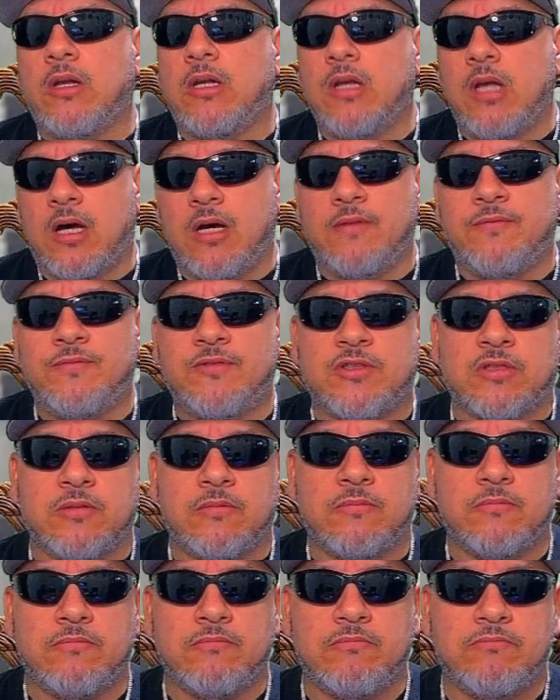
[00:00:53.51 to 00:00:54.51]
loves
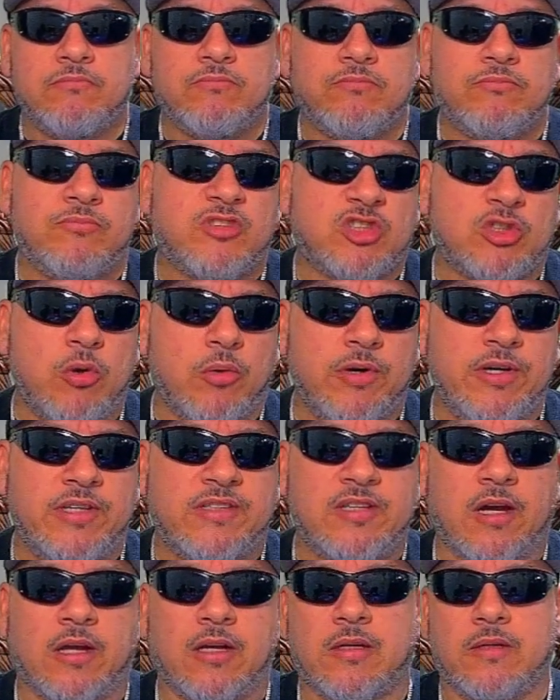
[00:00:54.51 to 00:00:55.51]

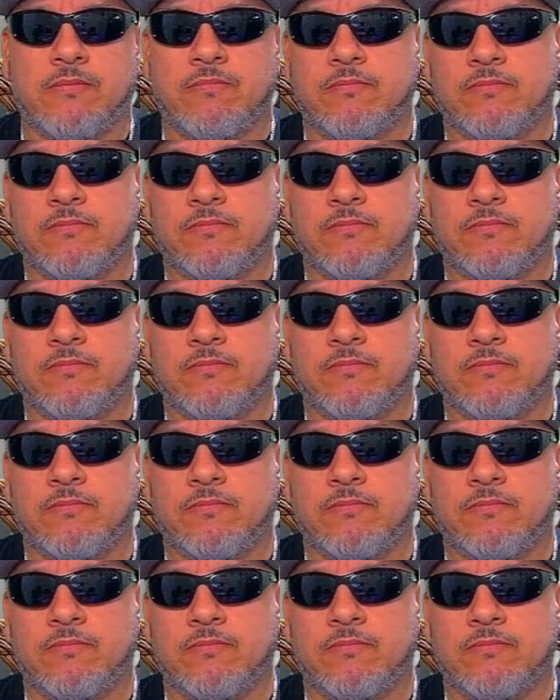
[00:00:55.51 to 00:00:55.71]
storytelling.